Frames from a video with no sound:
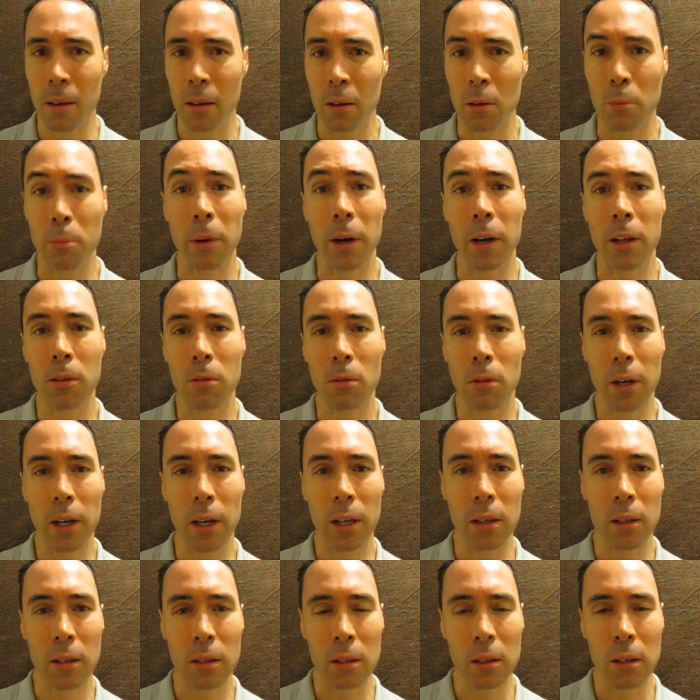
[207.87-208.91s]
By the
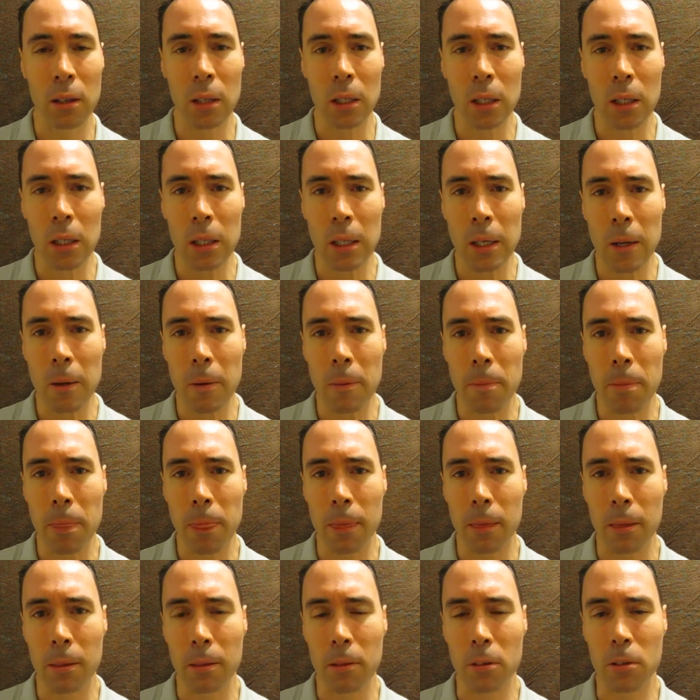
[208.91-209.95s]
way,
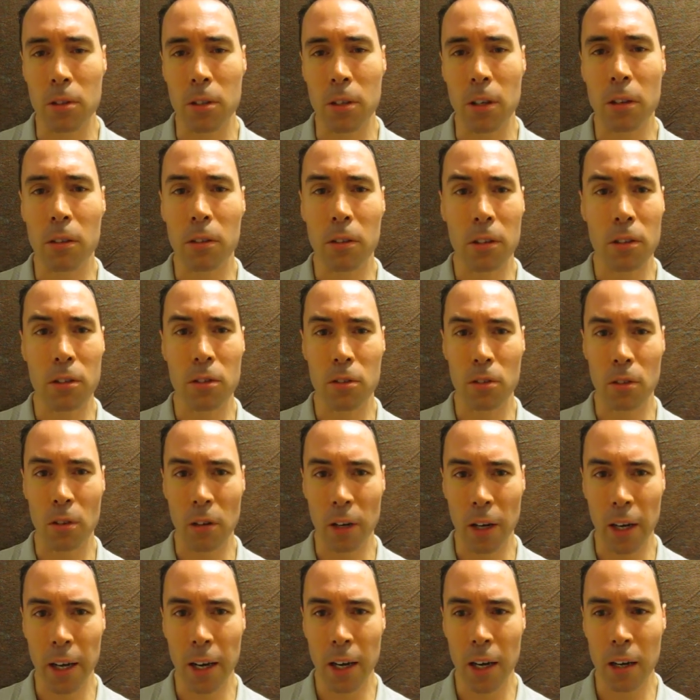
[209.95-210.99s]
there's another concern
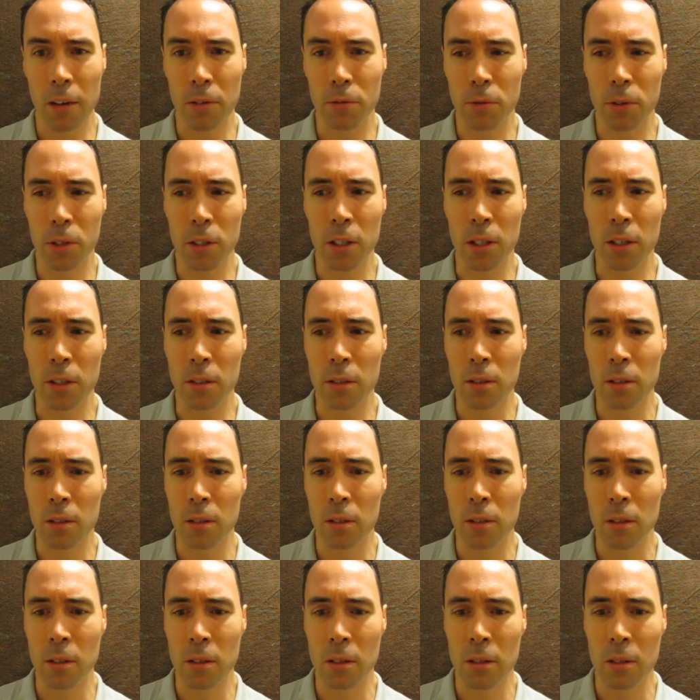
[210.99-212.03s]
I have, which is,
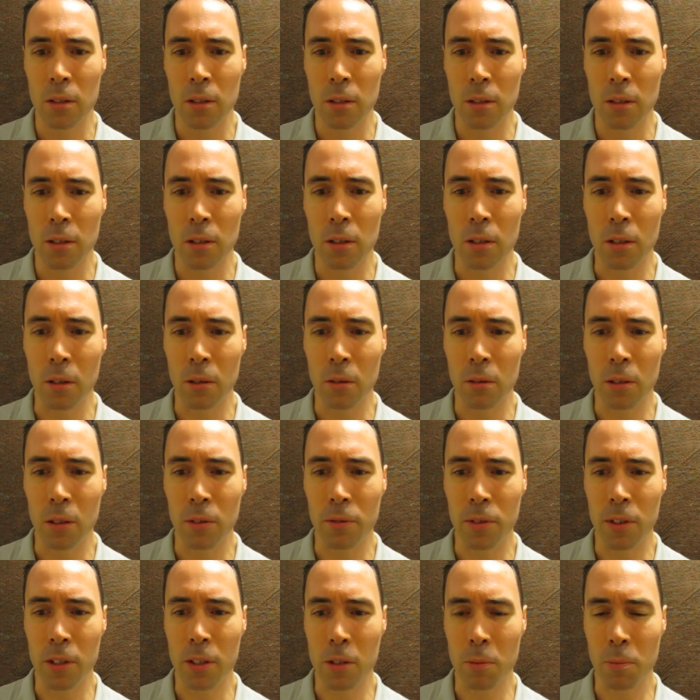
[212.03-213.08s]
you know, if
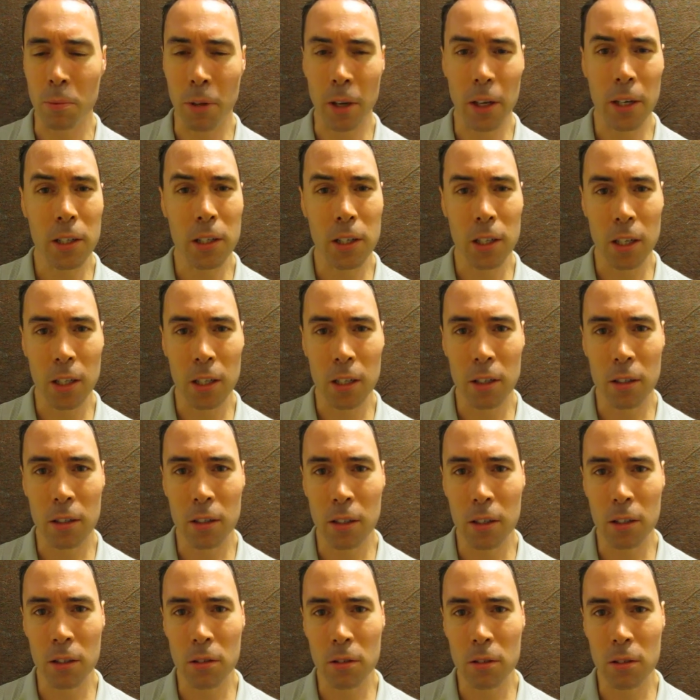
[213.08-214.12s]
the supply chain
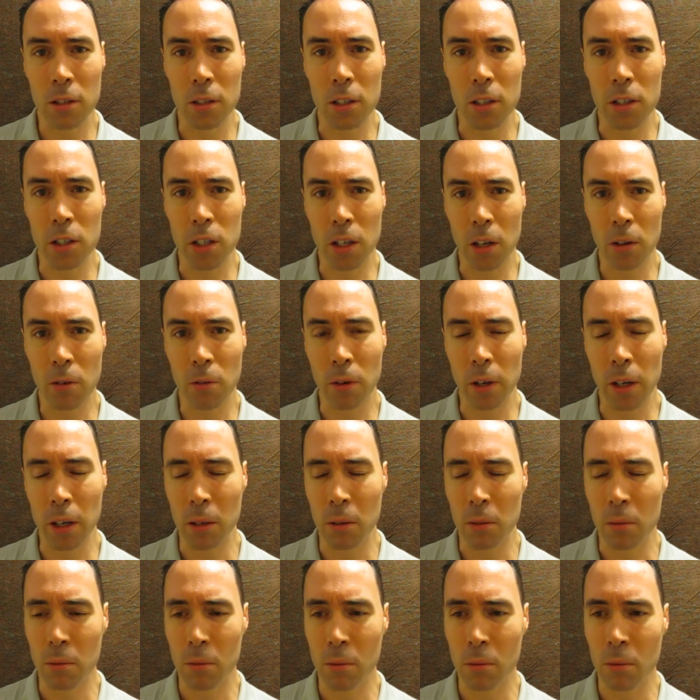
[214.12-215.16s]
continues to degenerate,
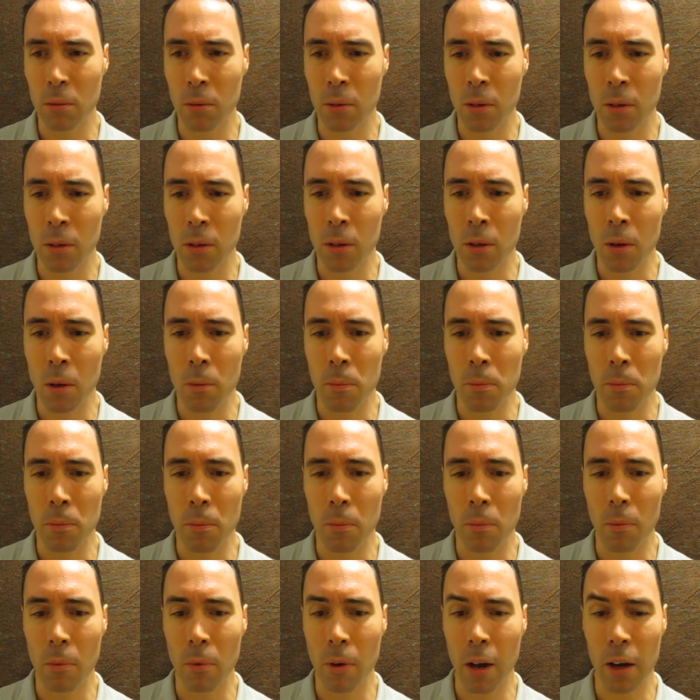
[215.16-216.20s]

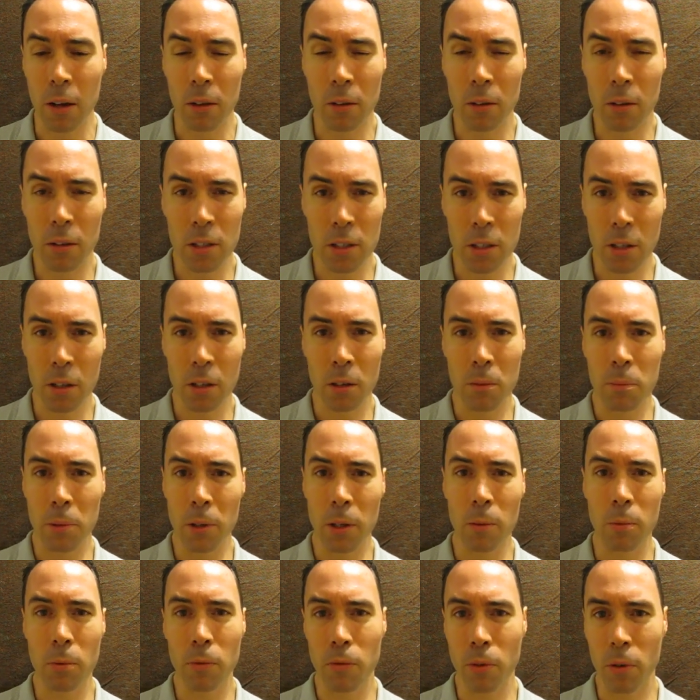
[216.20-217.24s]
how long is it going to
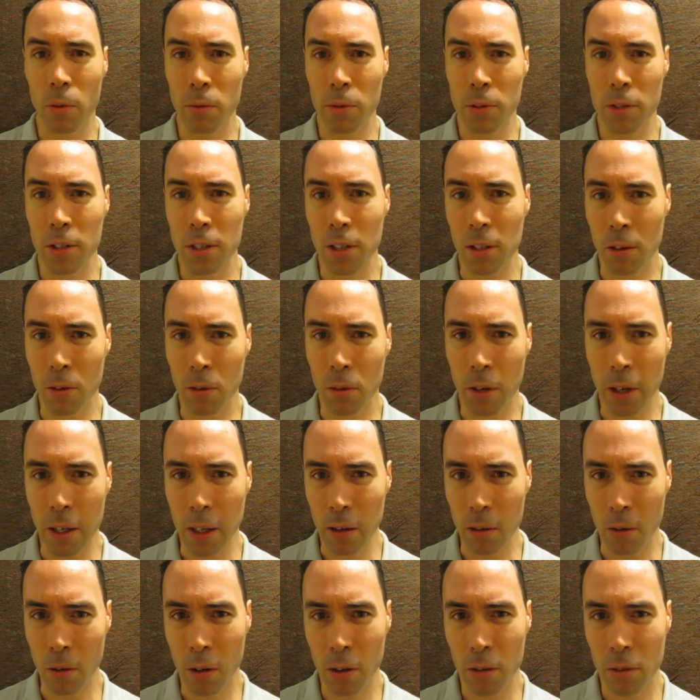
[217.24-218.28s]
be before we see
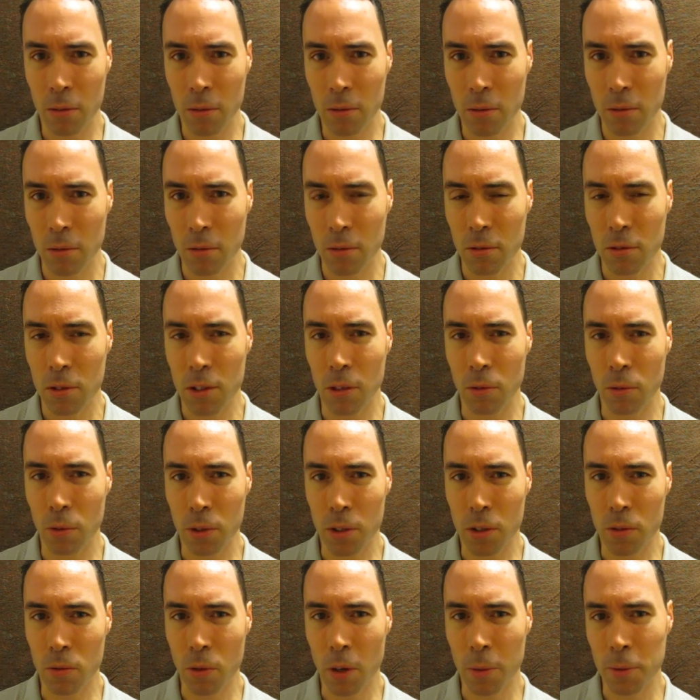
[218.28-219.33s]
looting or other civil
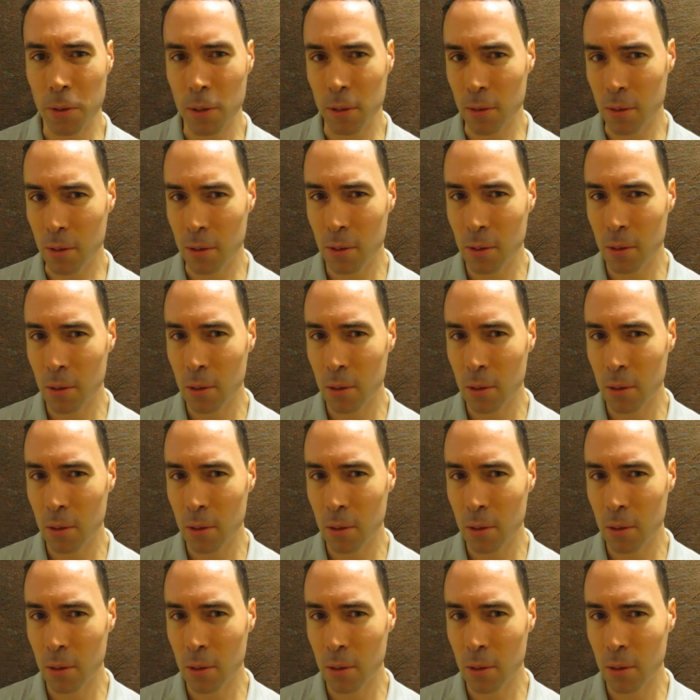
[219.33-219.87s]
disruptions?